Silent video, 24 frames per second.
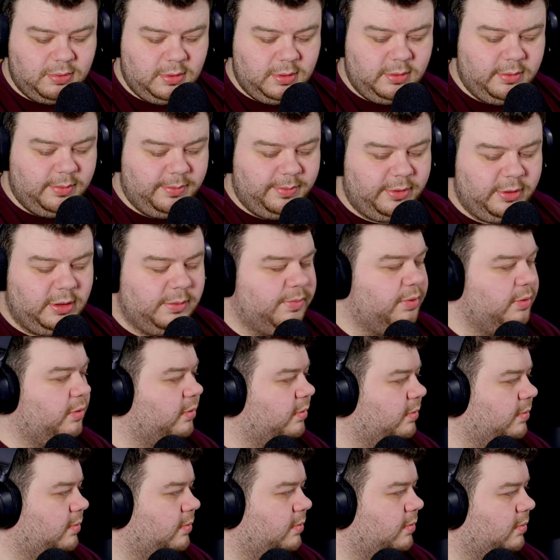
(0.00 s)
Blue and
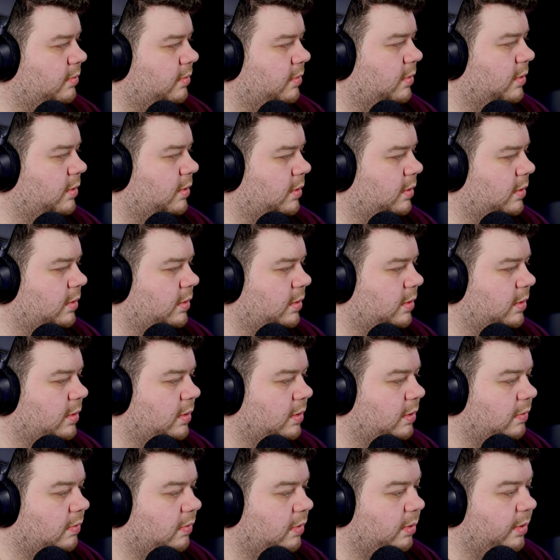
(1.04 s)
purple?
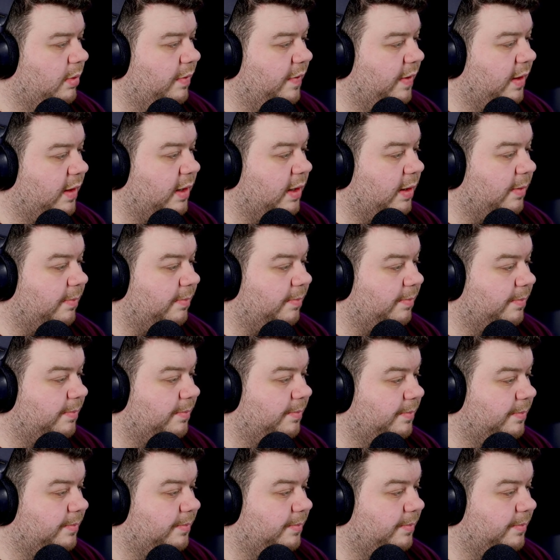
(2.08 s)
What are we thinking?